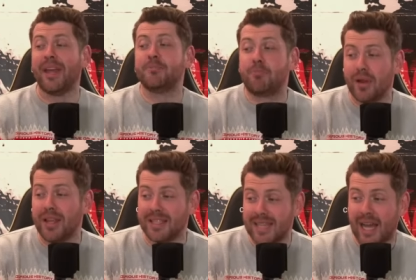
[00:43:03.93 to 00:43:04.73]
it's
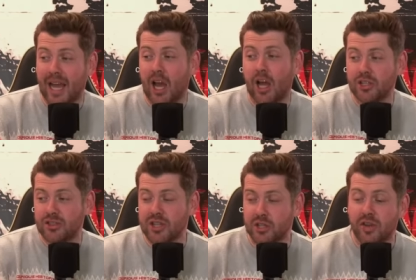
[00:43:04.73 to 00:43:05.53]
brilliant. I can't
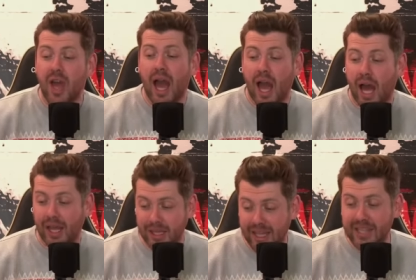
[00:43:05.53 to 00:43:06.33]
stress enough.
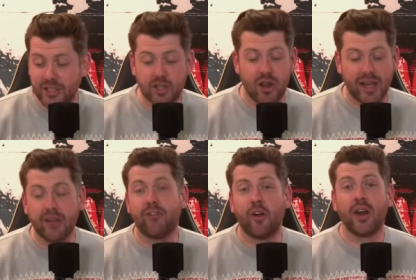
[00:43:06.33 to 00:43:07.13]
And here's the
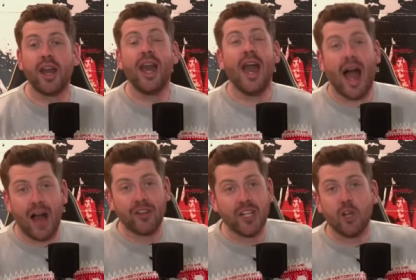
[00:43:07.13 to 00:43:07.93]
trailer for it.
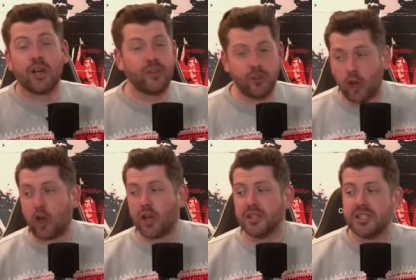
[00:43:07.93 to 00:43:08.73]
Have a little look. If you've not
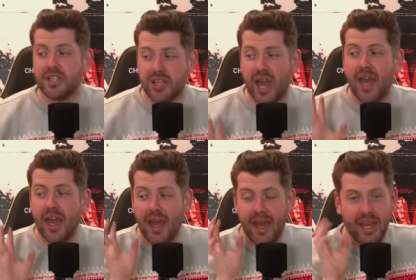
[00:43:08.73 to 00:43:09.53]
got onto this yet,
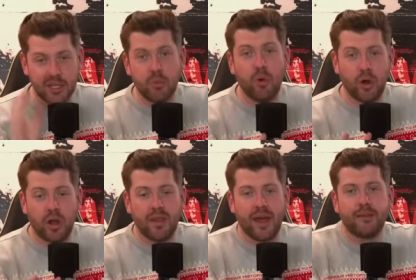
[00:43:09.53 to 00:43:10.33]
it is more
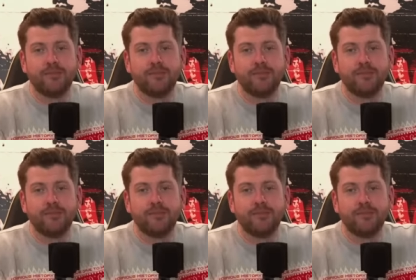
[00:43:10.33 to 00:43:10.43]
on that.